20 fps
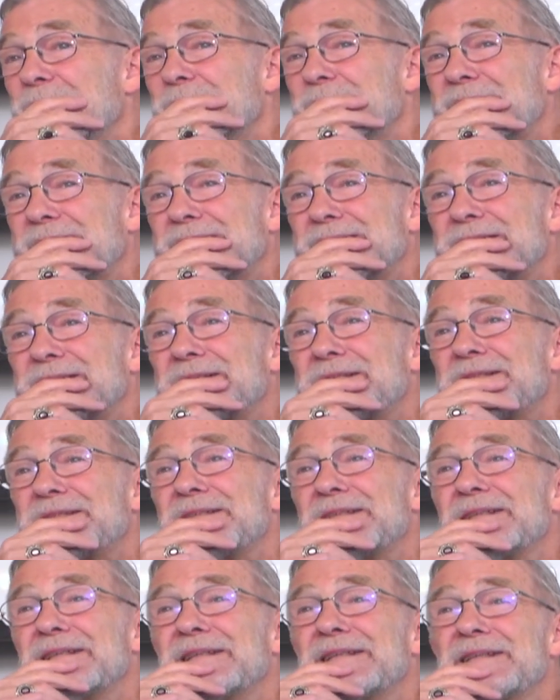
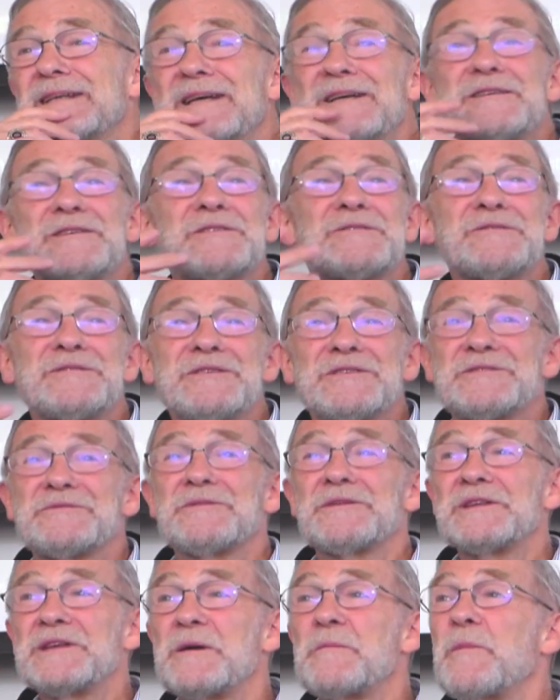Because history
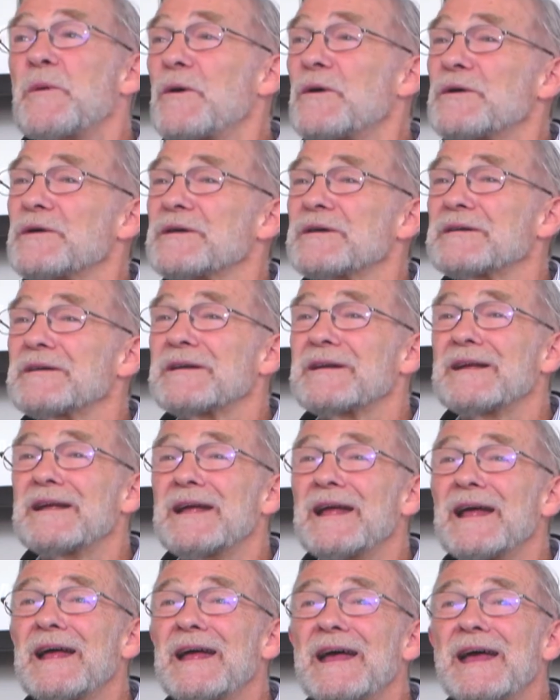is really important.
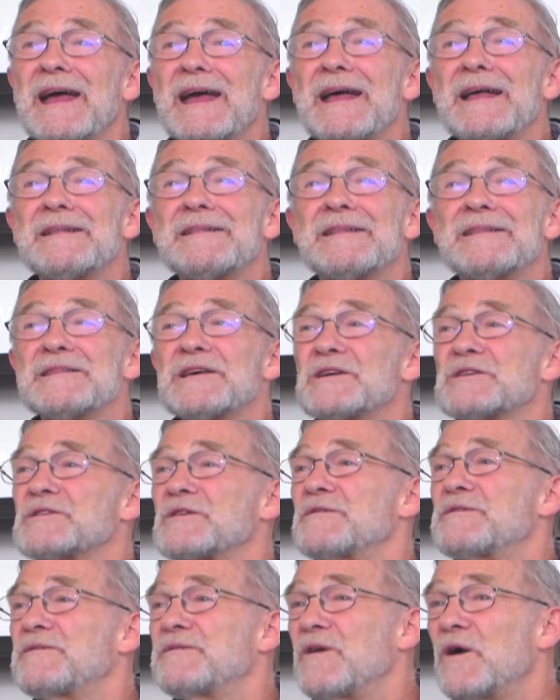And there's
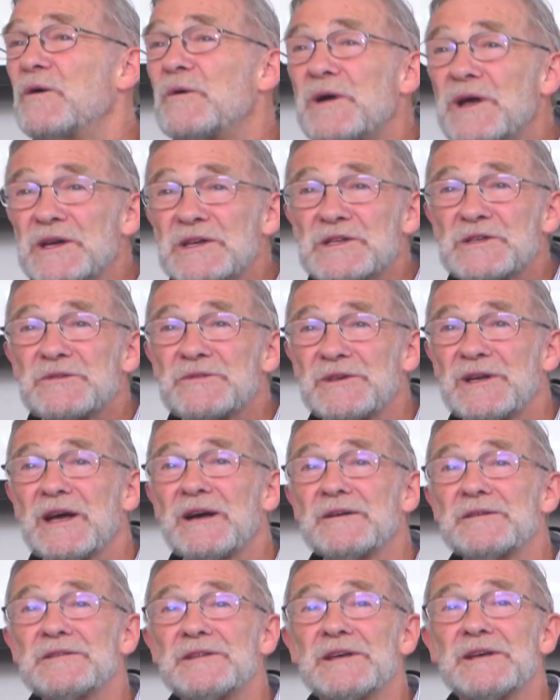a faux history
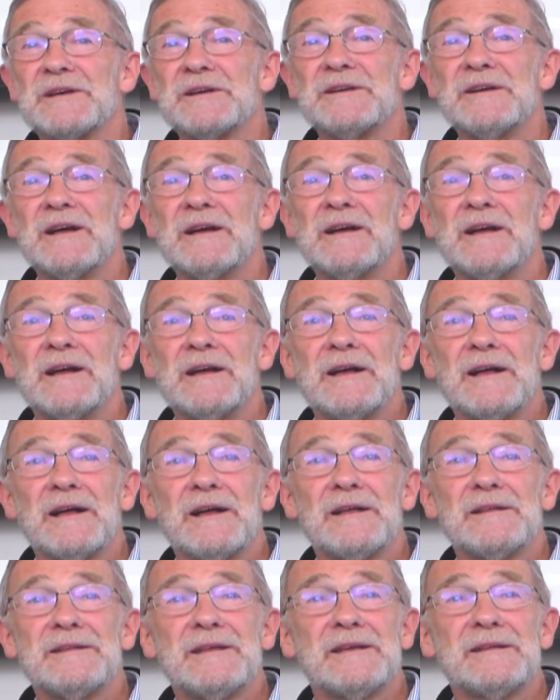out there
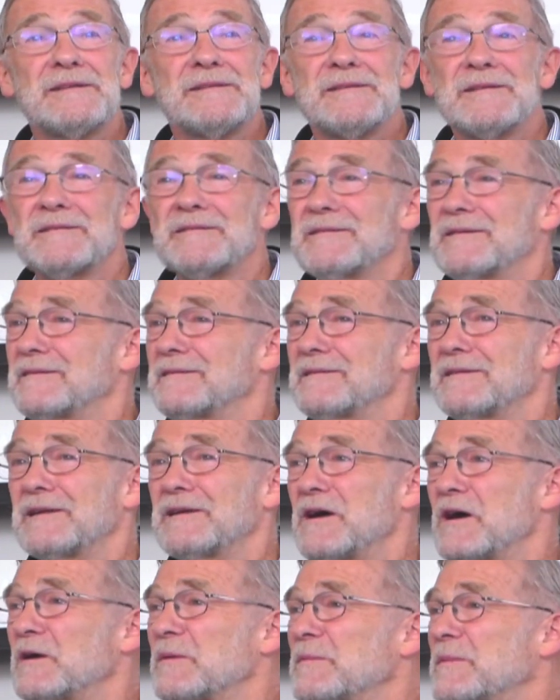that the
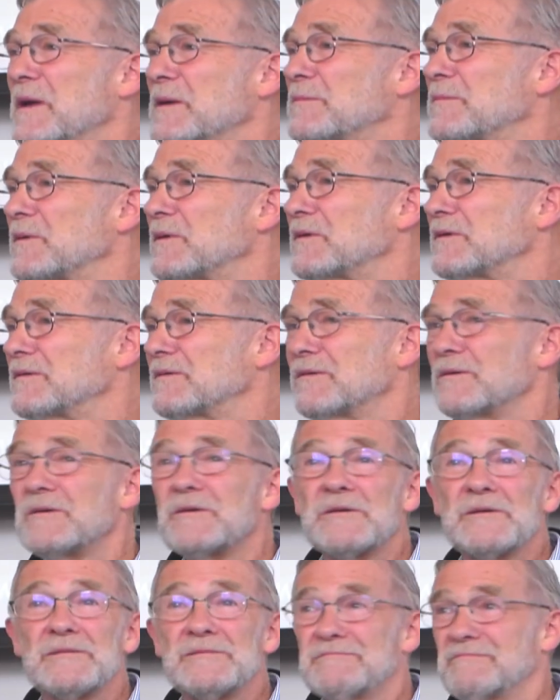young people
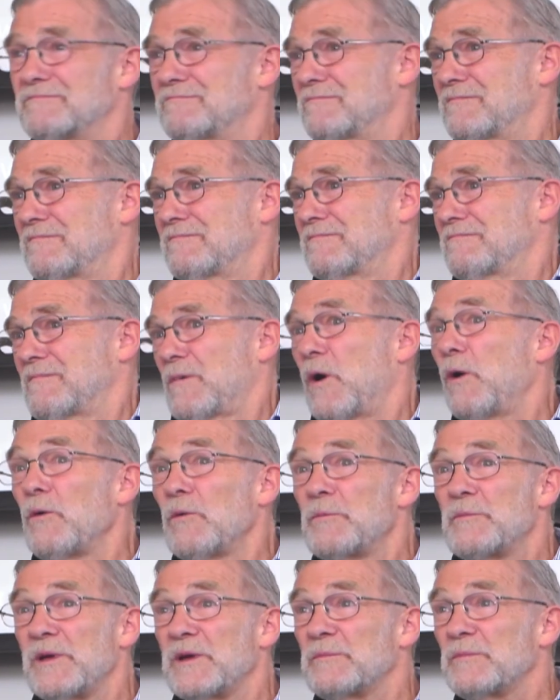or
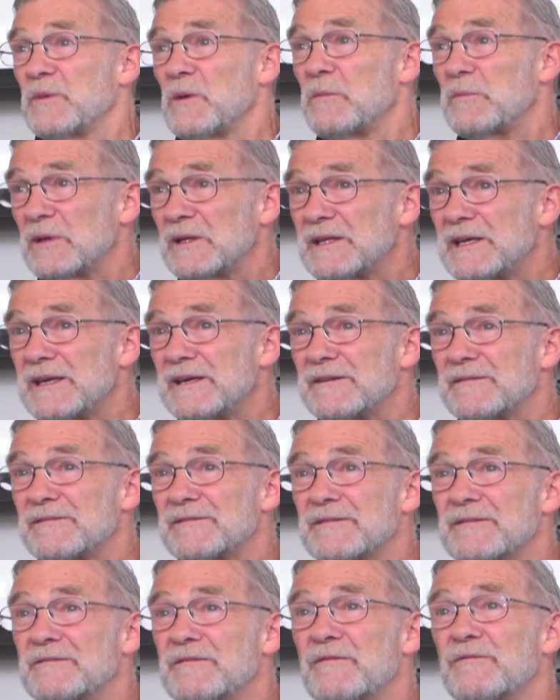old people
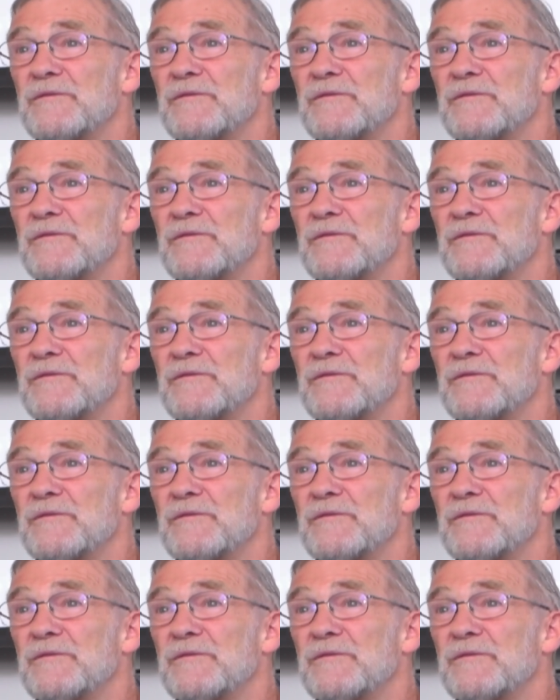believe.